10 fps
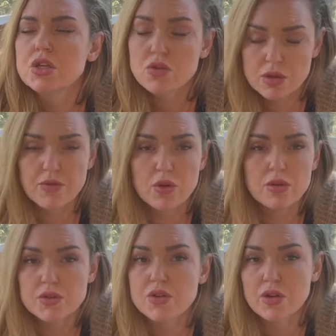
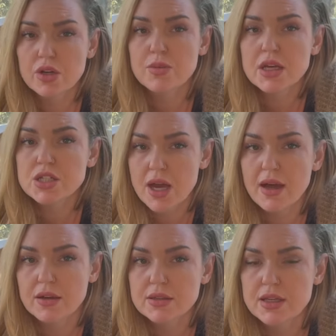youthful. So there could be a
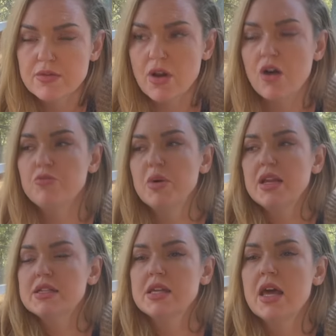child involved, but
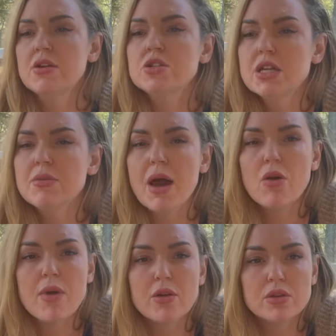it's an energy
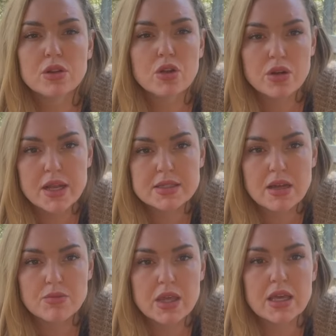about around learning
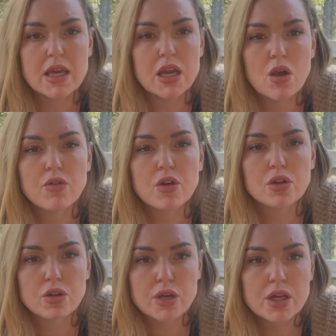something, getting over a
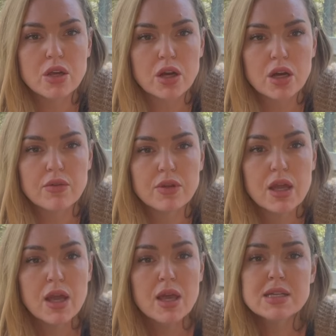learning curve.
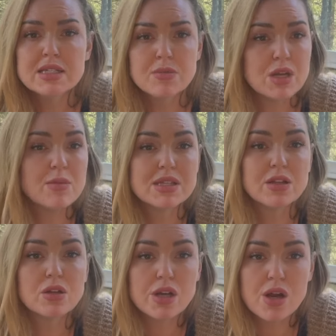Sometimes
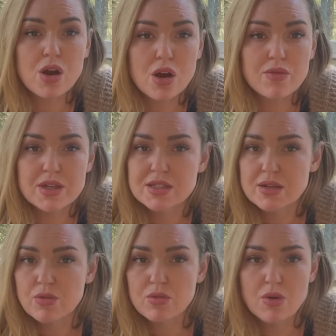that learning curve is
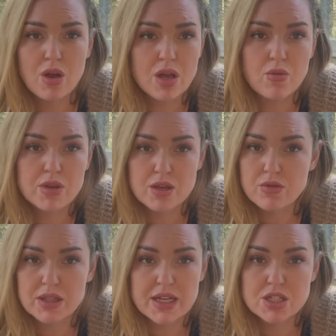within
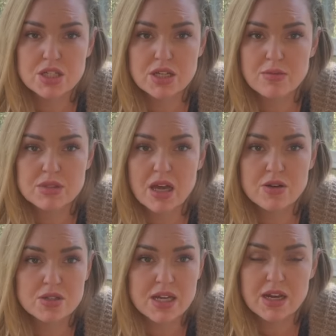relationships,
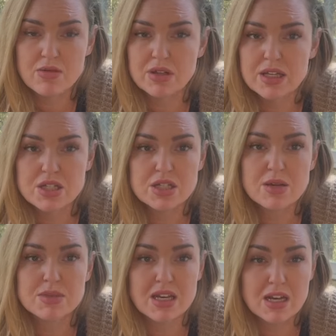understanding
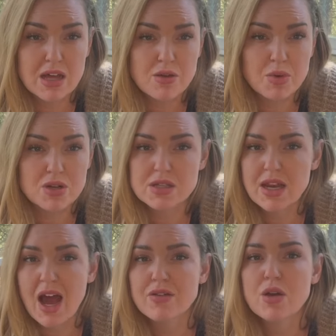relationships and another person,
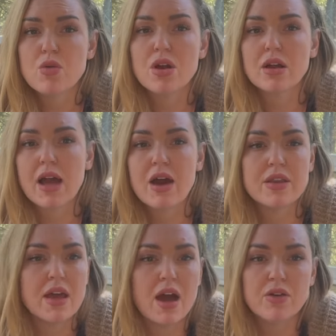how they work,
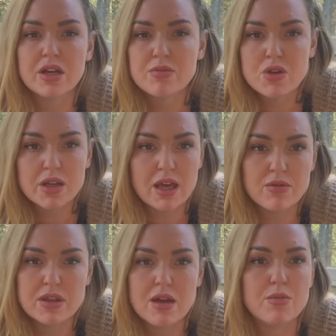how to communicate
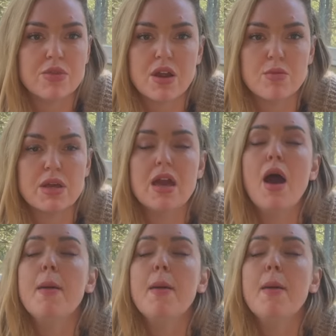with them, therapy.